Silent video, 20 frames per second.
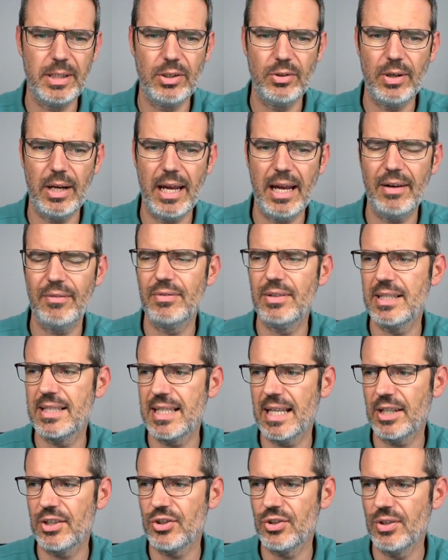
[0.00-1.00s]
Here I have the
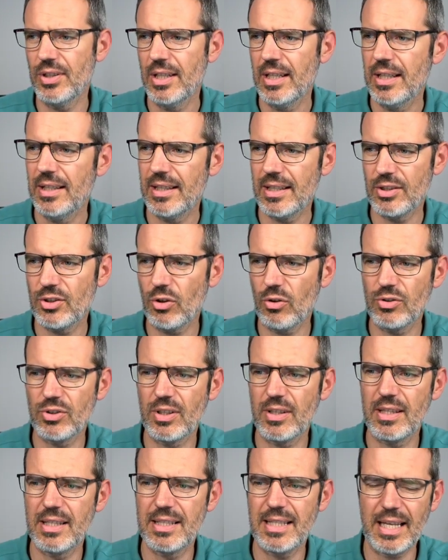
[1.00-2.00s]
section. There's
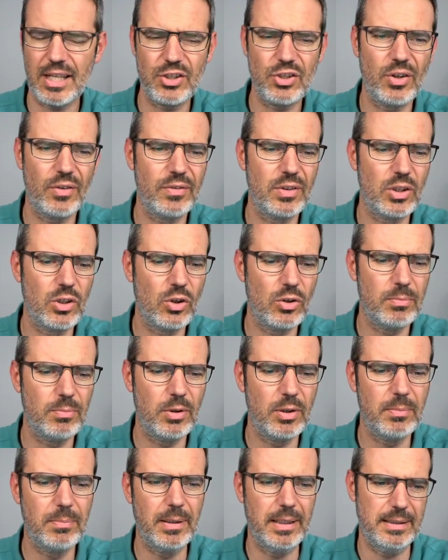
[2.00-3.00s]
also the section of the
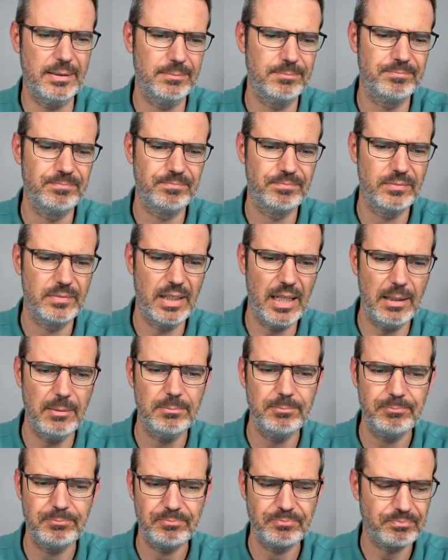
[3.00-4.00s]
cookbook, but yeah.
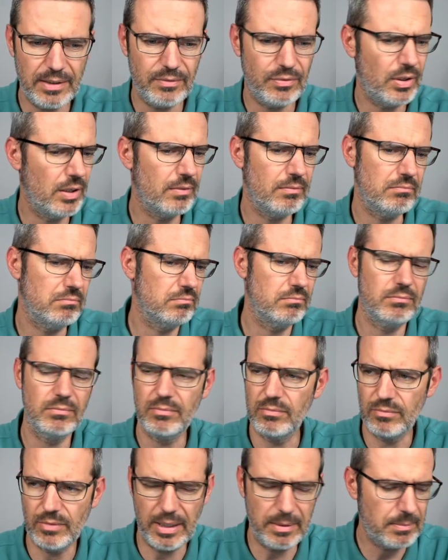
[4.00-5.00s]
And if you
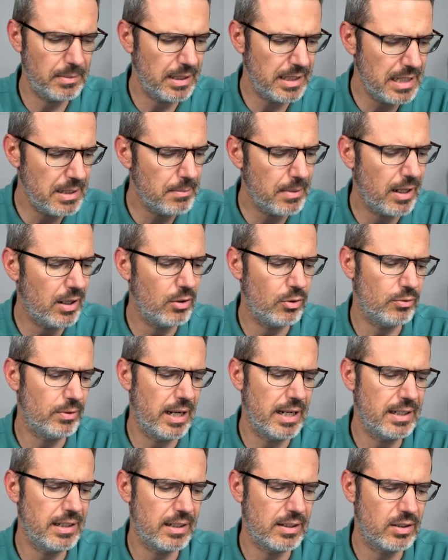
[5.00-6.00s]
write me an email or
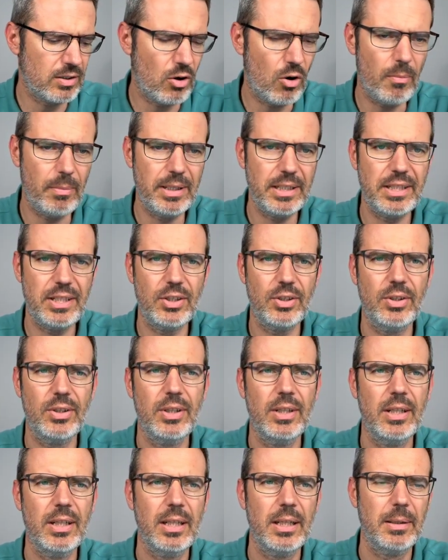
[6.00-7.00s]
write a comment here
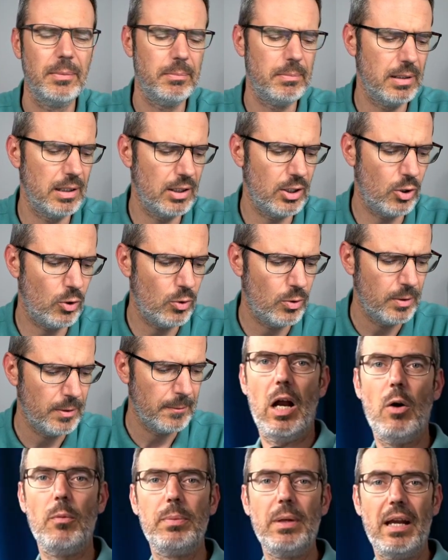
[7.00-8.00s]
below.
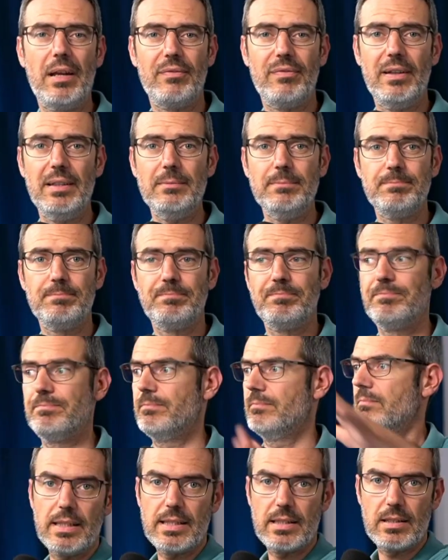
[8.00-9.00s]
I hope you had fun.
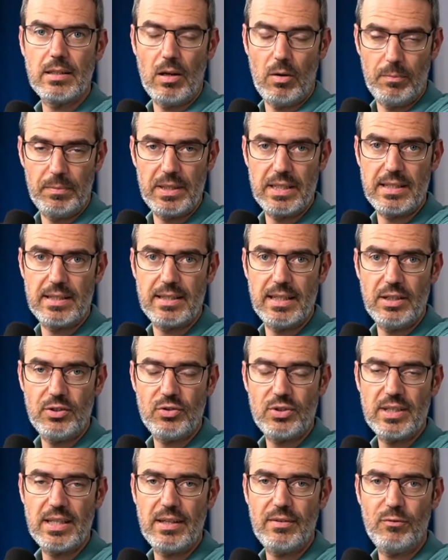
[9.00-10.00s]
I hope this is
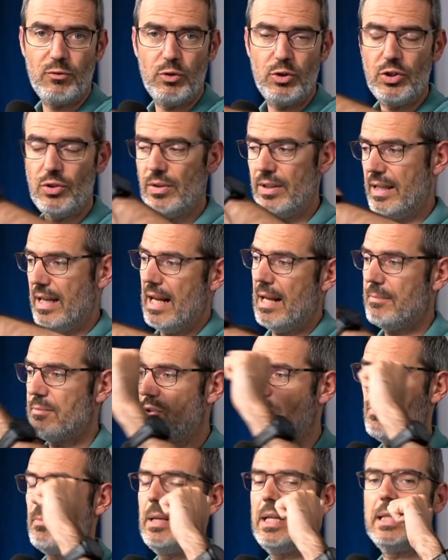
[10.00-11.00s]
interesting for you and
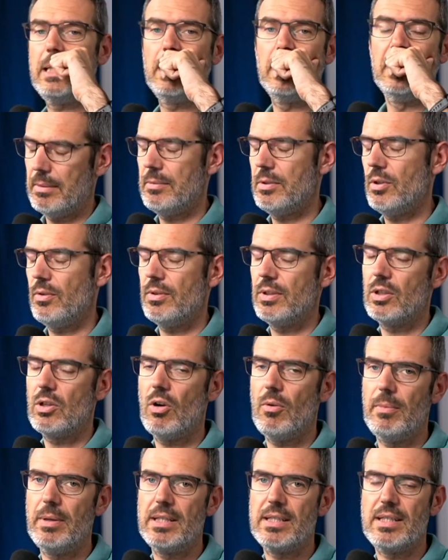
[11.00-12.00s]
helps you a bit. Let me know in the
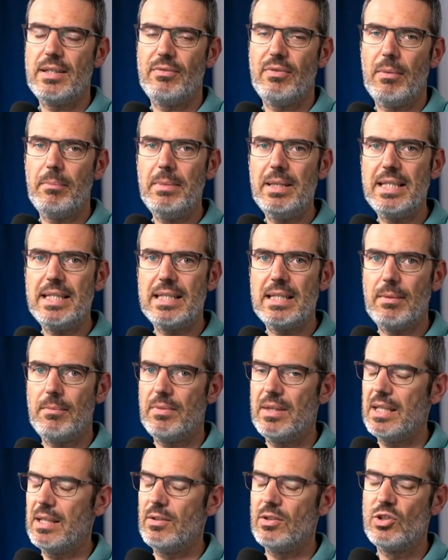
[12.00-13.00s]
comments if I missed
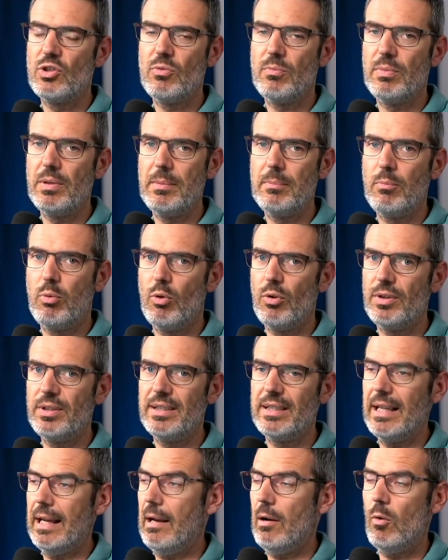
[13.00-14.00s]
something super
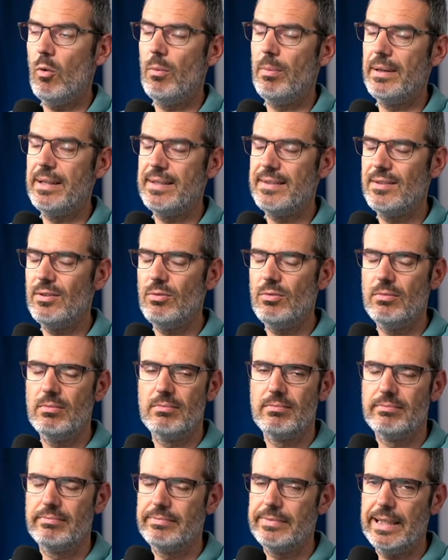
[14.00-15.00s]
important. I always do.
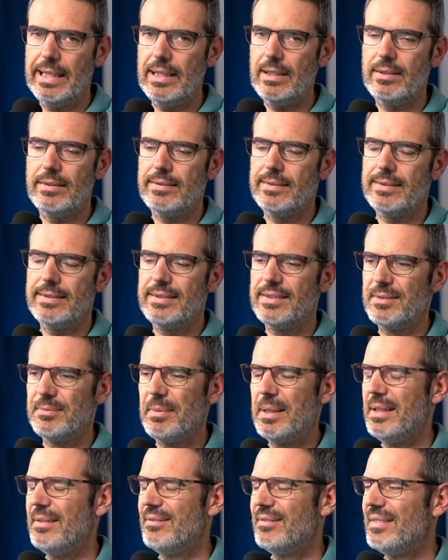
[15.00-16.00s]
It's
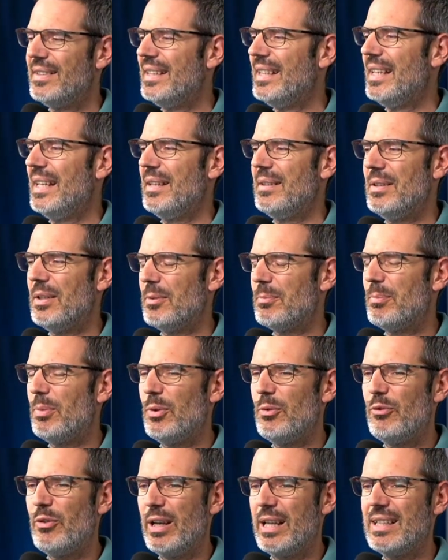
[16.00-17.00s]
me, not
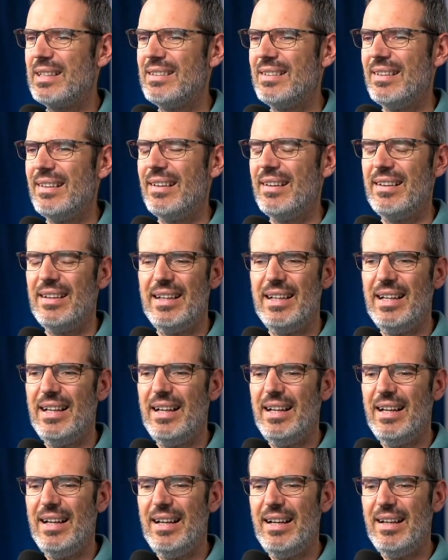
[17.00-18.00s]
perfect.
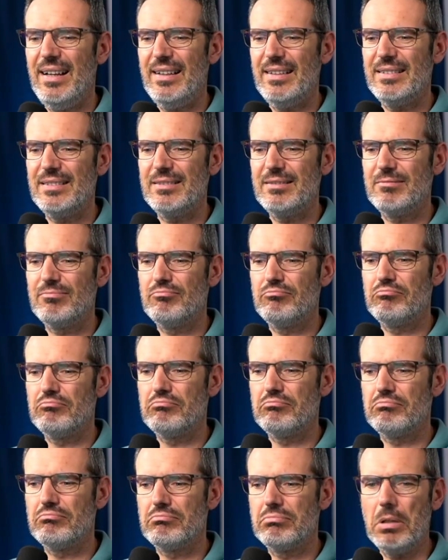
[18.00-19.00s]
And
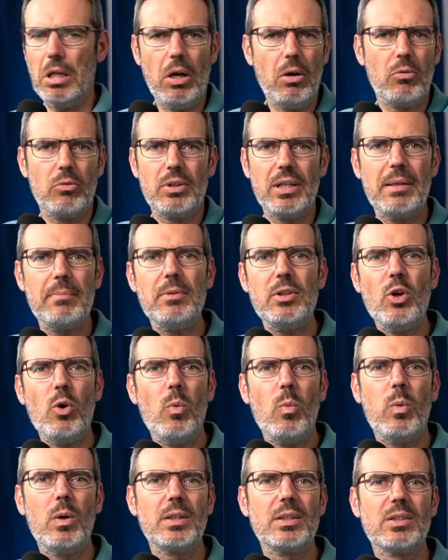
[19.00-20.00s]
yeah, or let me know
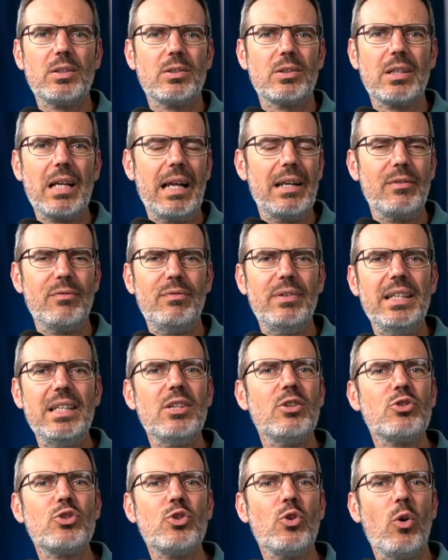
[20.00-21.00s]
what kind of
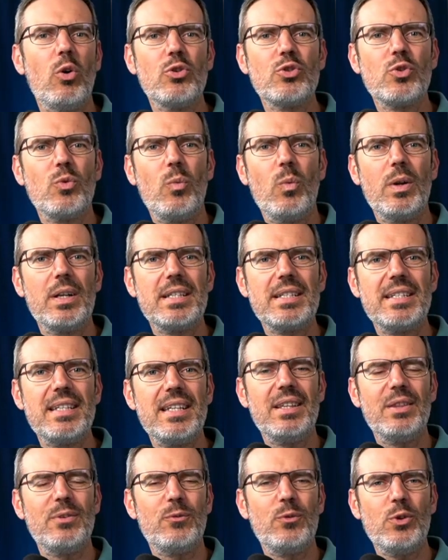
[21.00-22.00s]
videos you also want to
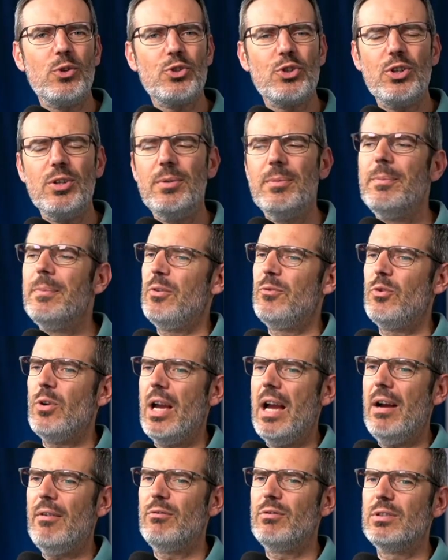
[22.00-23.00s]
in the future. If
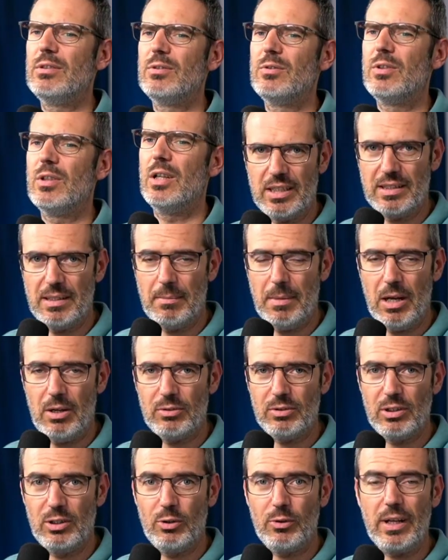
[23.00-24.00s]
you haven't checked them
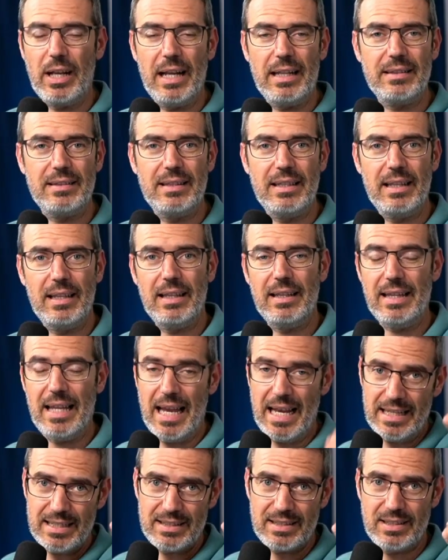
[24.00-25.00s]
out, look at the
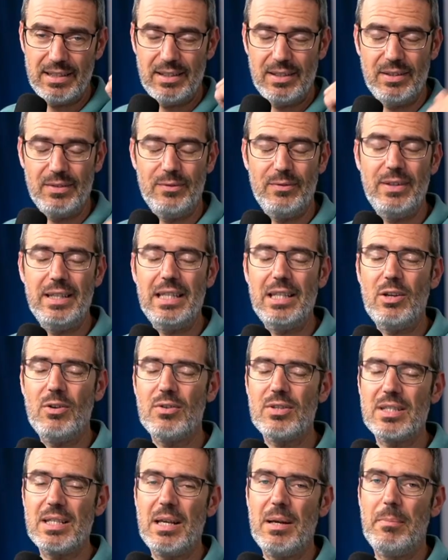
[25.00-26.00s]
last
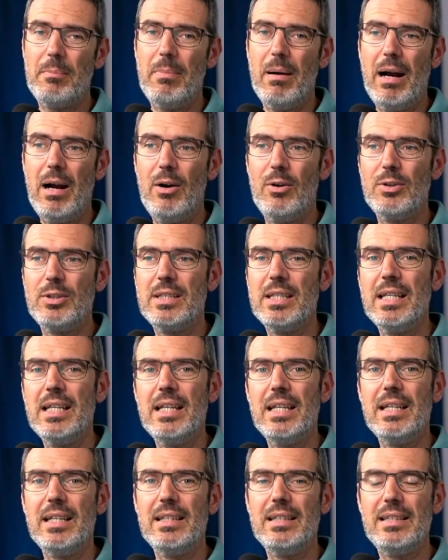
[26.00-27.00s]
videos about
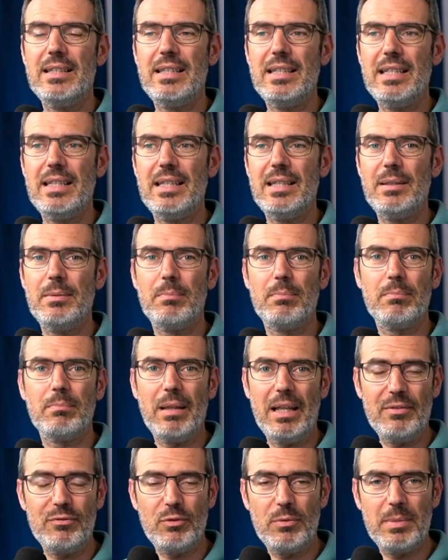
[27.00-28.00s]
the
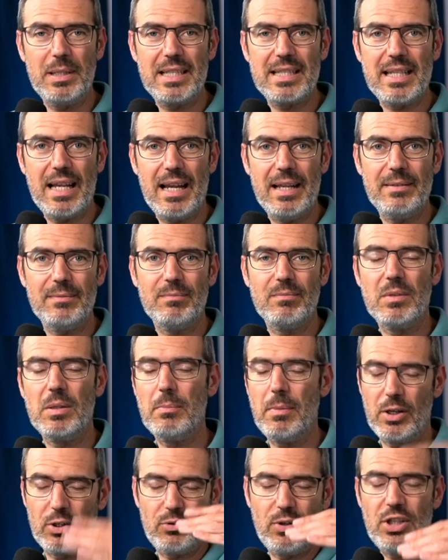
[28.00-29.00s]
platform design,
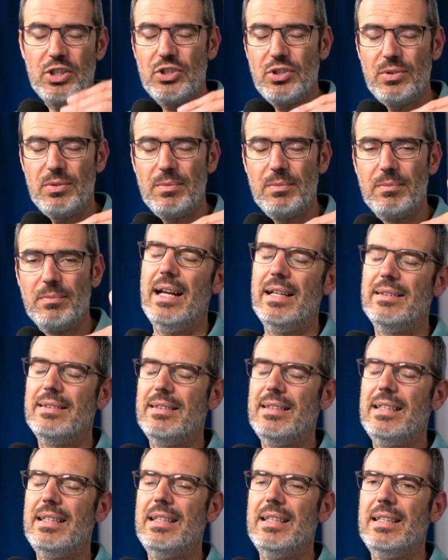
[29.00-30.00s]
the migration, and
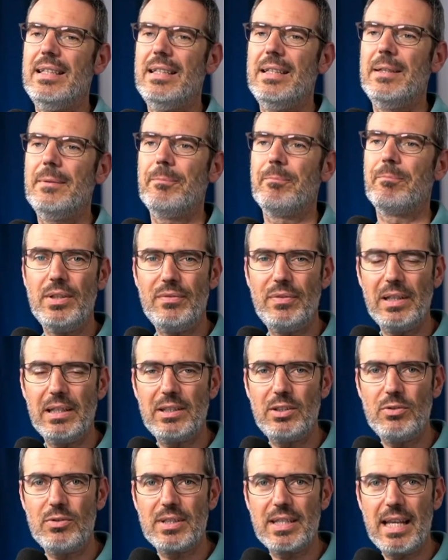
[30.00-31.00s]
the
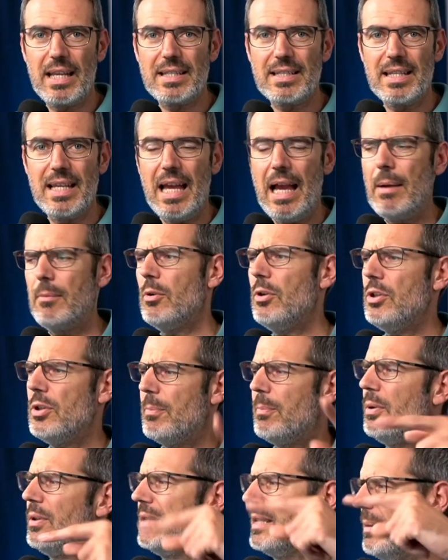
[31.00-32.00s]
greenfield use case. I'm going
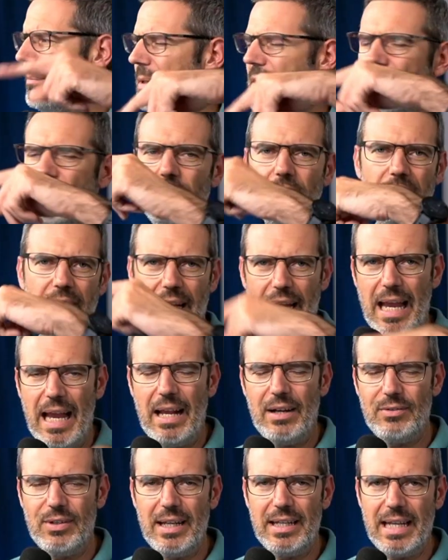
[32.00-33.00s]
to put them here
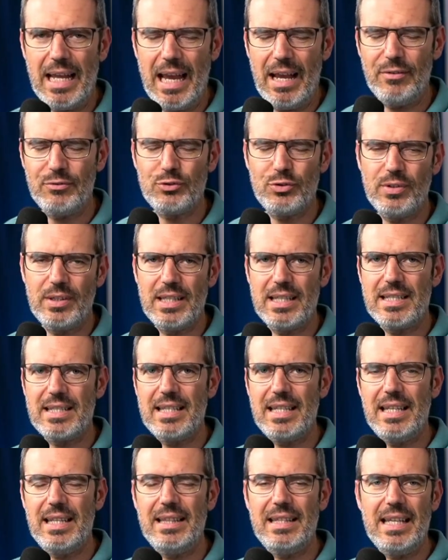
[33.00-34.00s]
right after
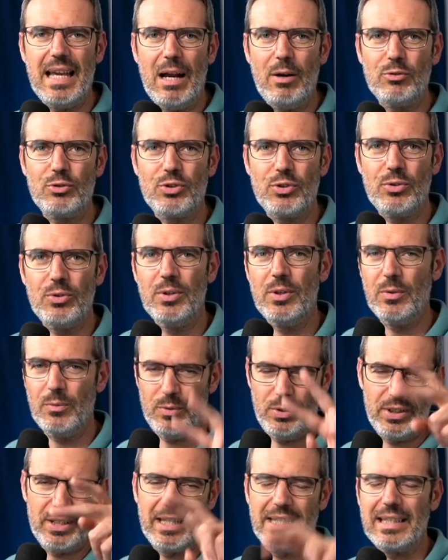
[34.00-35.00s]
this in the outro
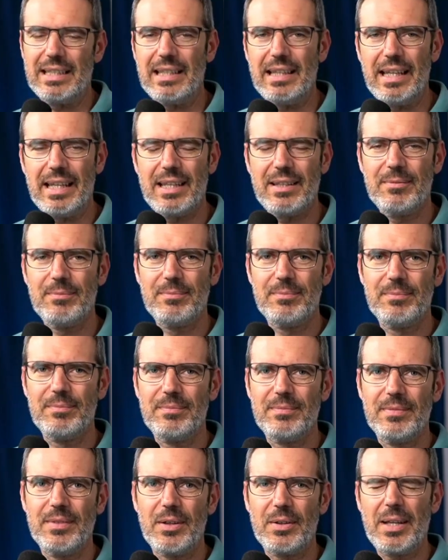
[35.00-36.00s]
where you can click.
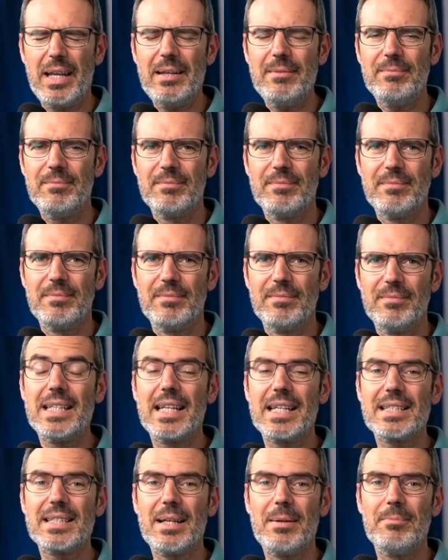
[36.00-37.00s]
Okay? See
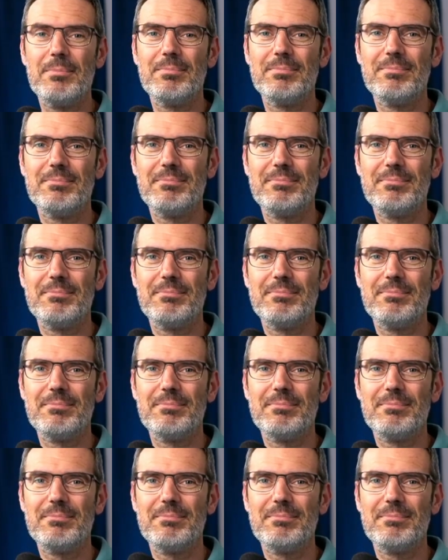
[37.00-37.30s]
you next time.